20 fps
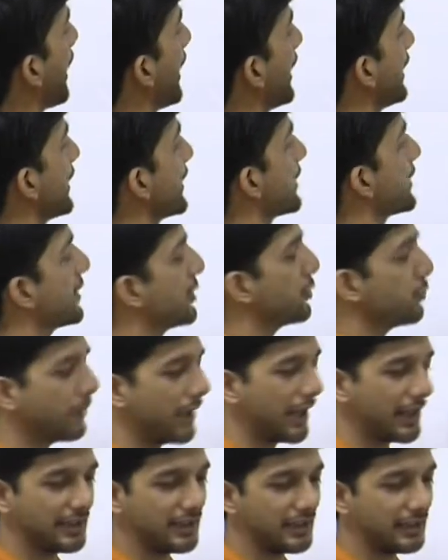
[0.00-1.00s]
I assume
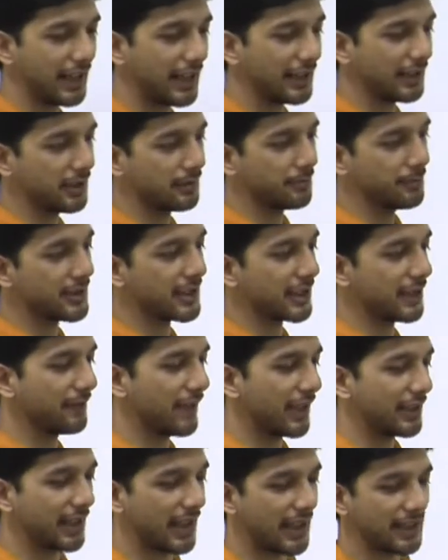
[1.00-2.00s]
any random C1
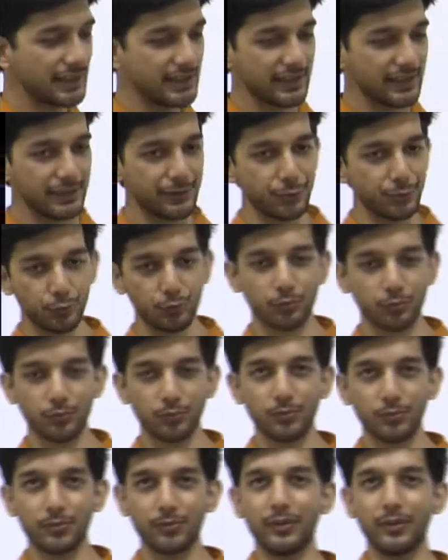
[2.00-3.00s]
and C2.